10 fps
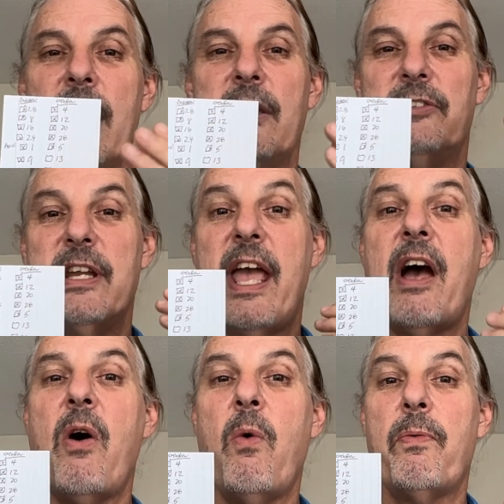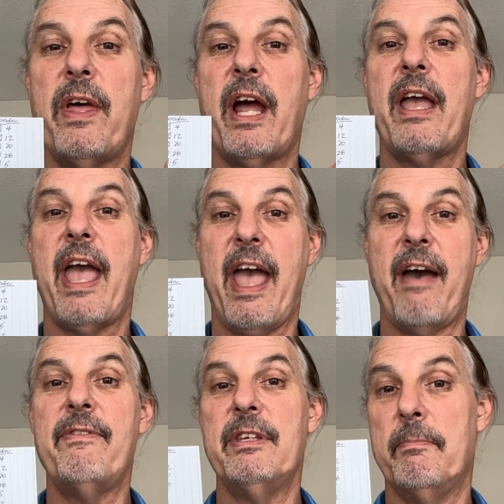is now that I
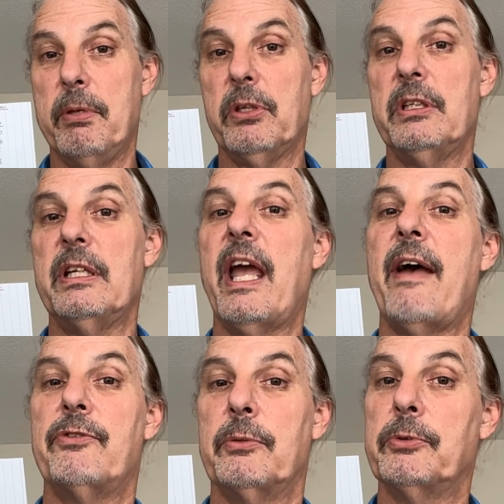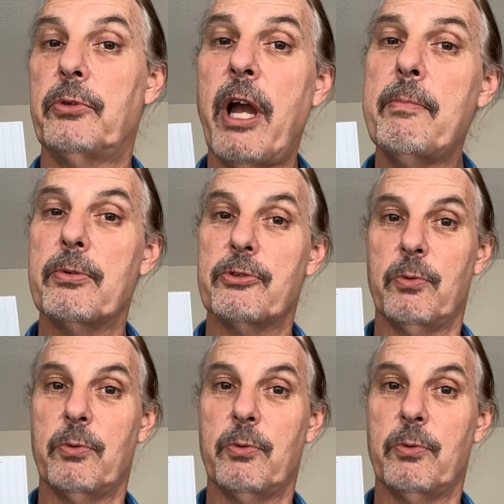have the ability to have subscribers,